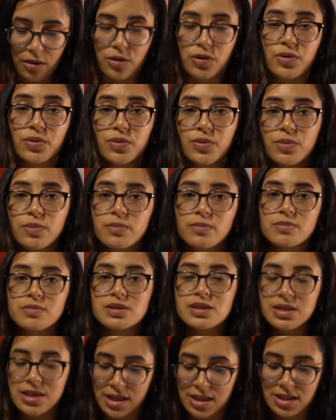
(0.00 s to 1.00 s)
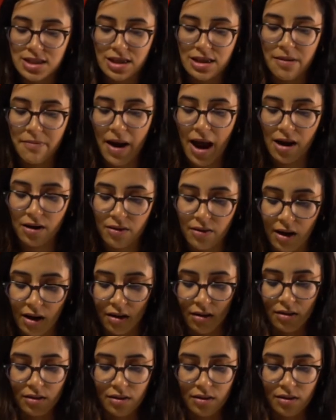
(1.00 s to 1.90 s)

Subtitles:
glue sticks to the background.